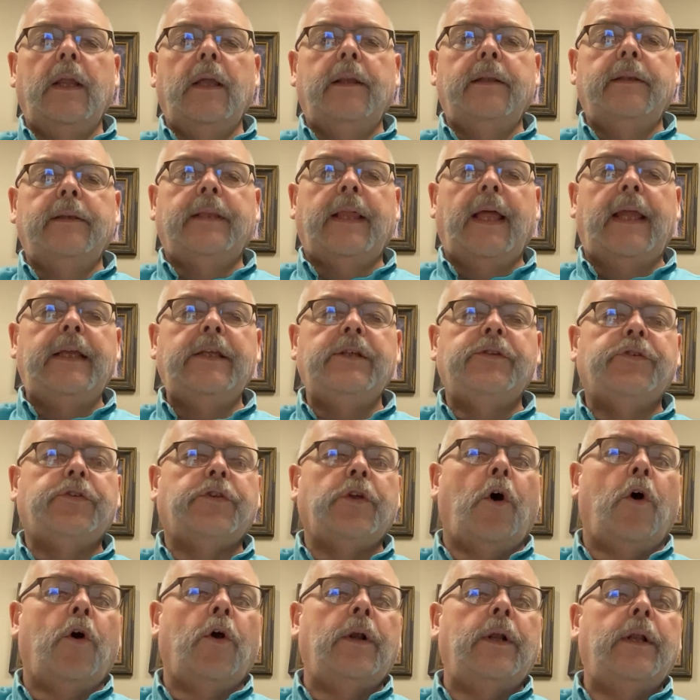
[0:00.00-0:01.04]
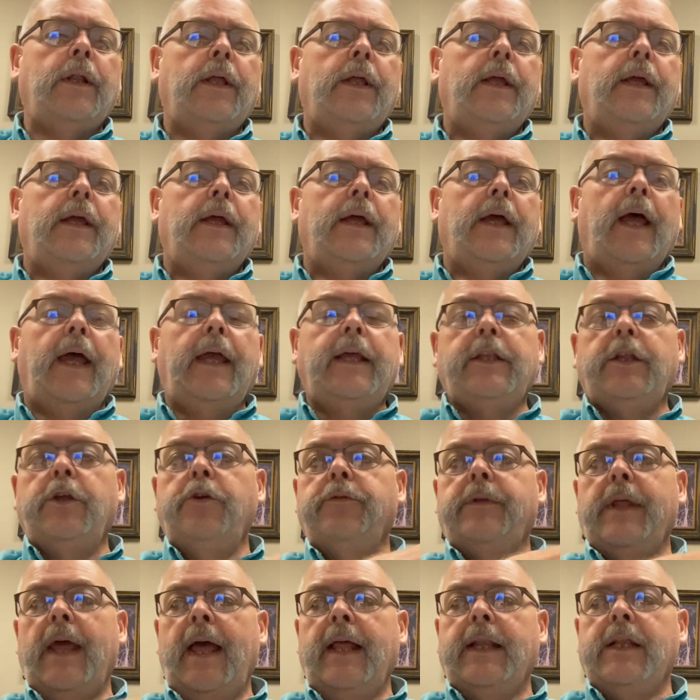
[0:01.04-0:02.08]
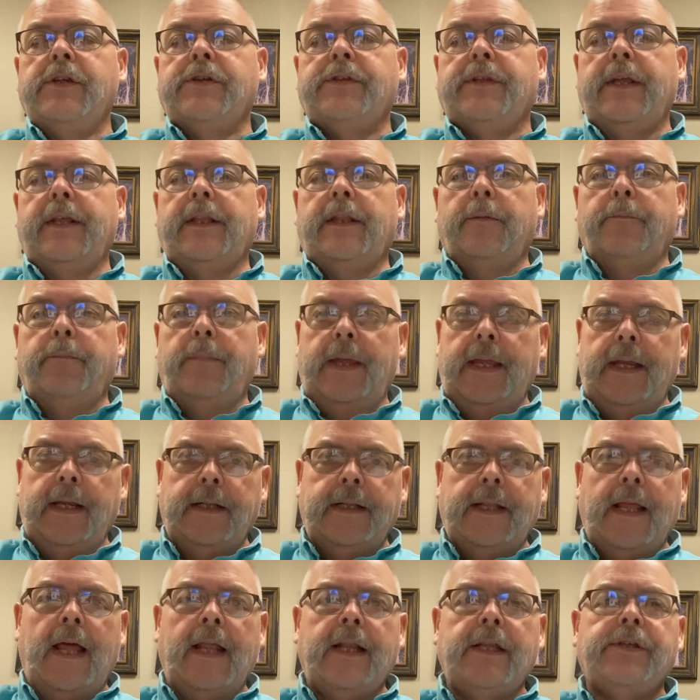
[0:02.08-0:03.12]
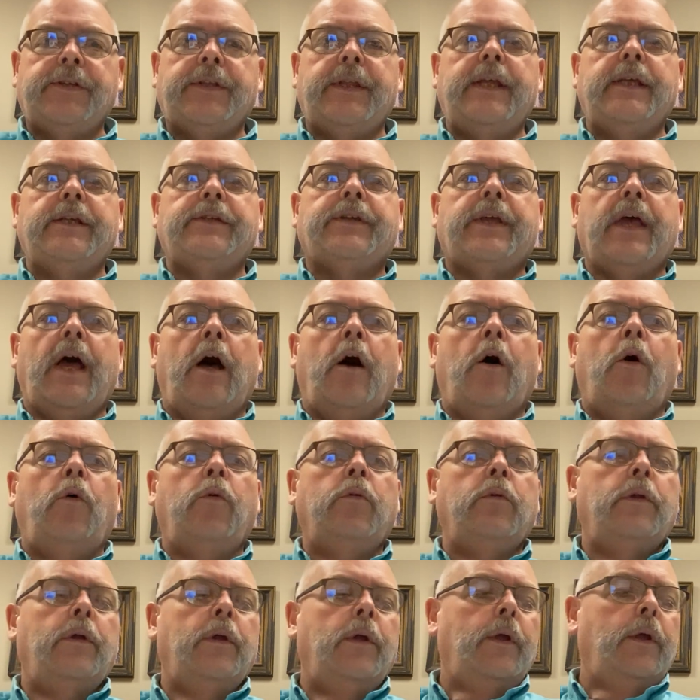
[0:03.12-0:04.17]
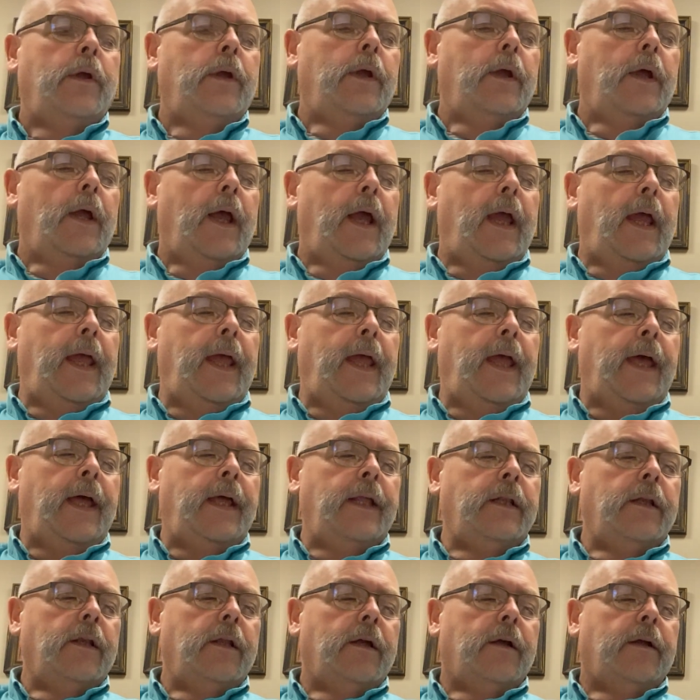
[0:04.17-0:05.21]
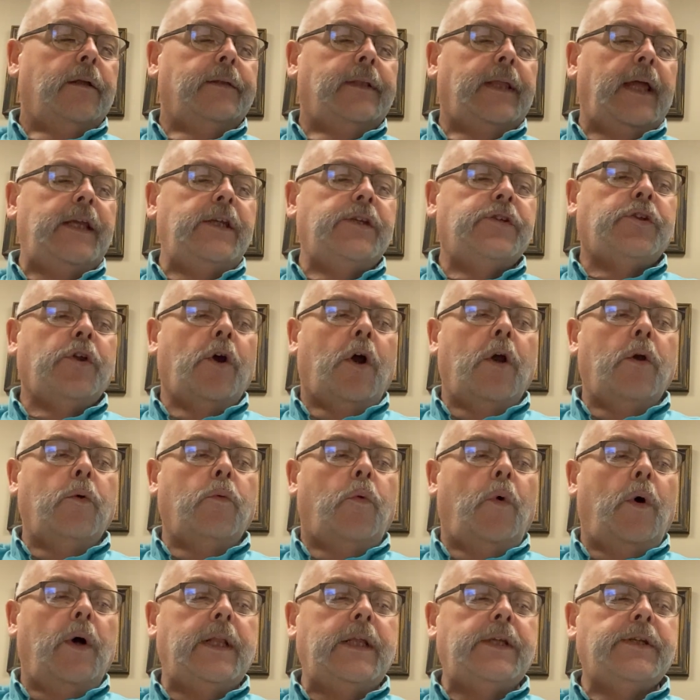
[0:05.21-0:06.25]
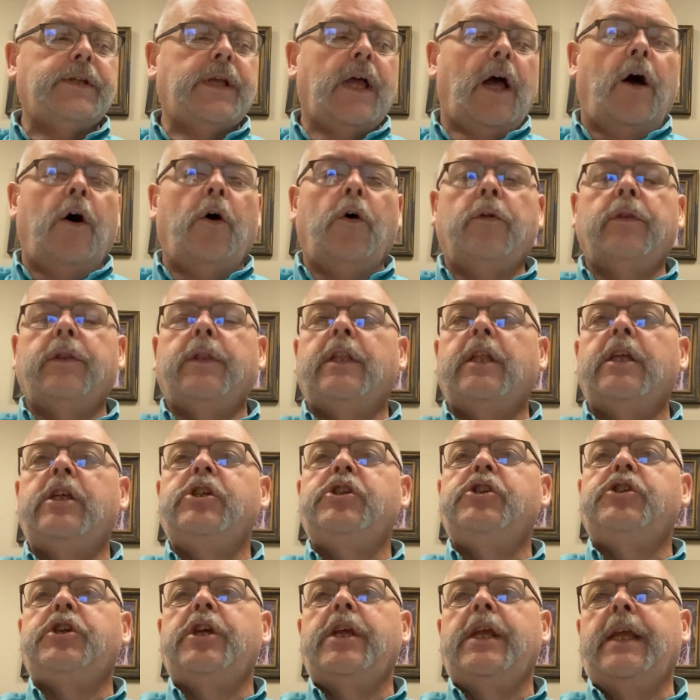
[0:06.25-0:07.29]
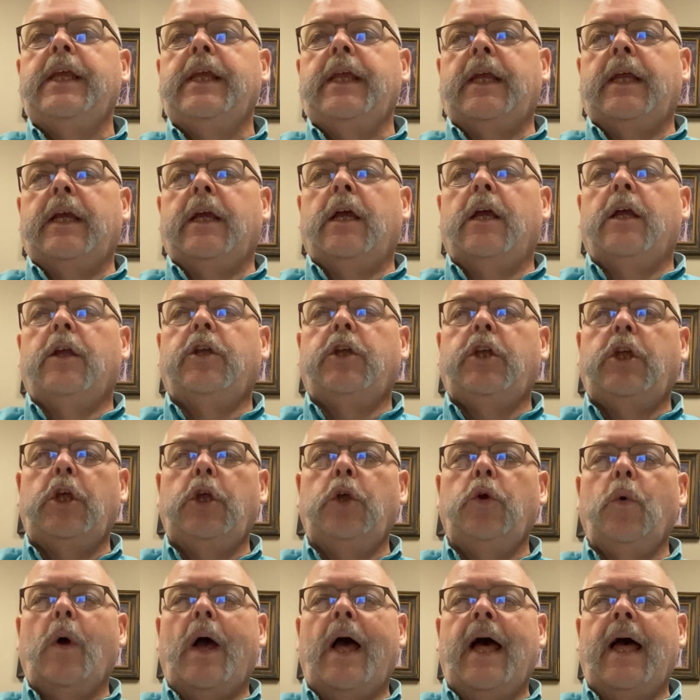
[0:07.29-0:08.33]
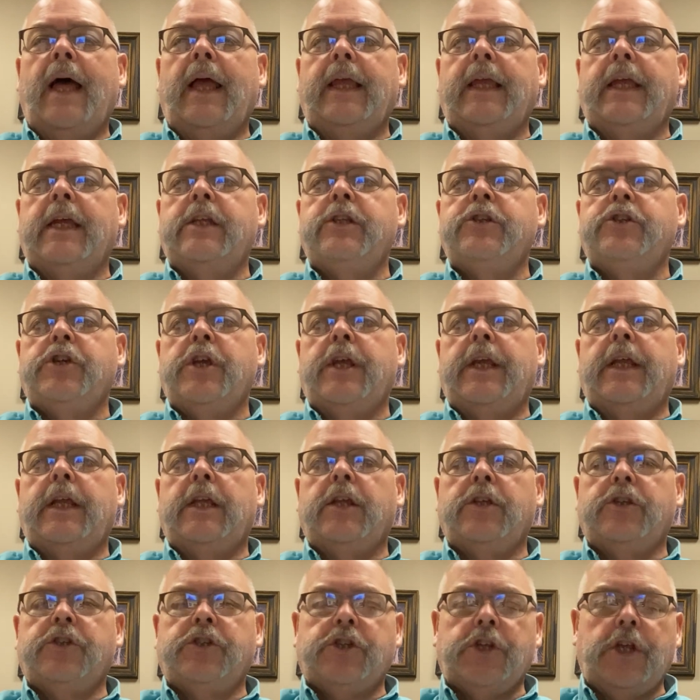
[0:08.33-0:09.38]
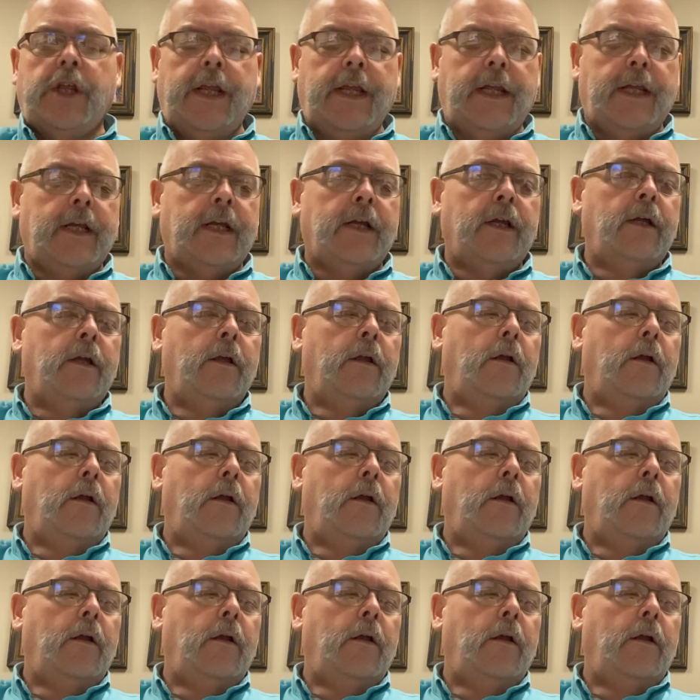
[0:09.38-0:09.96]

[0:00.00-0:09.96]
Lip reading: they start a new dynasty. The Ming Dynasty is gone, and they start what is called the Qing, Qing, Qing